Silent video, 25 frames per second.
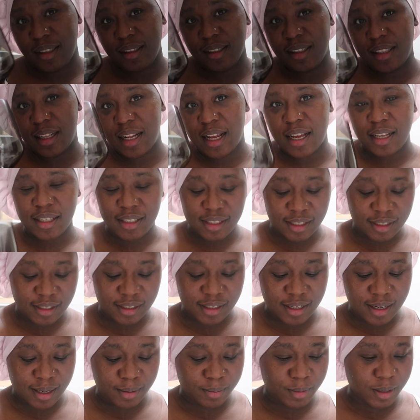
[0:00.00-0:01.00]

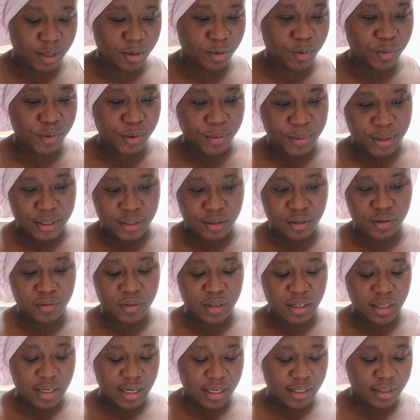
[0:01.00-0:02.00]
glass, and I'm gonna pour myself
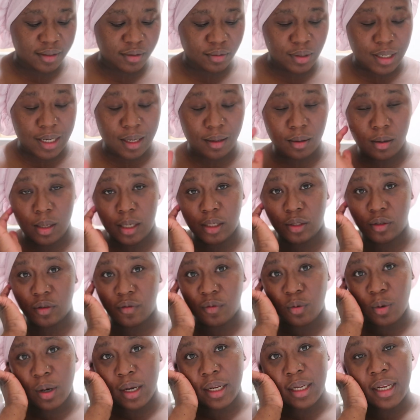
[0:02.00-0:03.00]
a nice glass
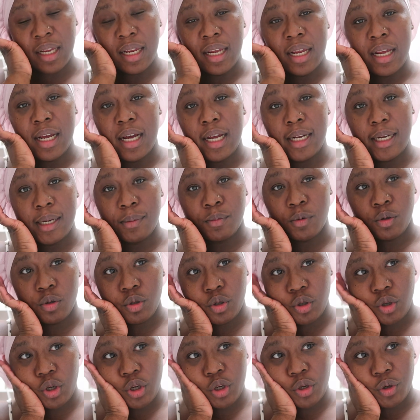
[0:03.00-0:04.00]
of wine, and I'm
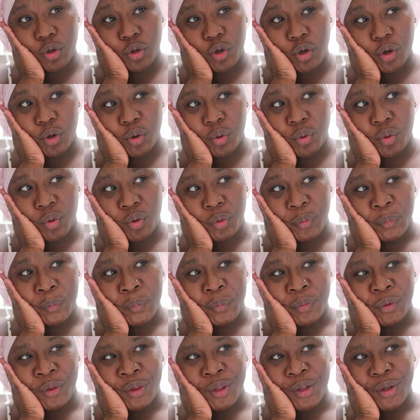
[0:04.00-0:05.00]
also gonna go.
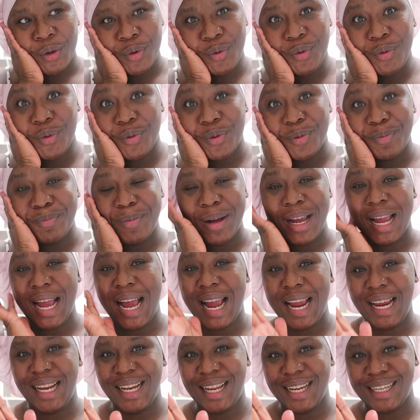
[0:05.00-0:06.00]
Oh, my
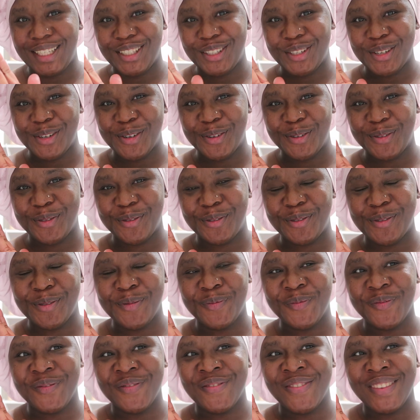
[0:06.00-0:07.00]
highlight of
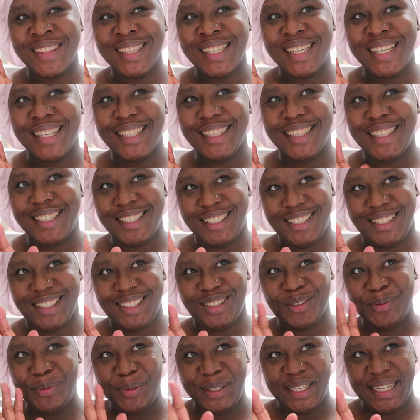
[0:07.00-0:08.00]

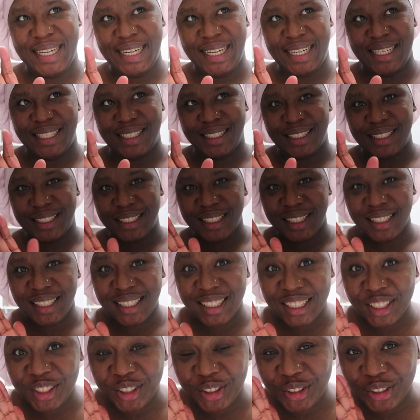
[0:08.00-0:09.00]
this weekend
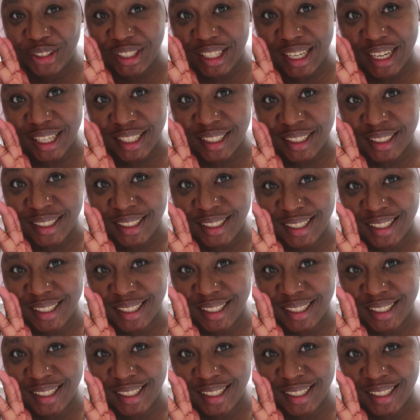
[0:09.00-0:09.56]
is Jordan.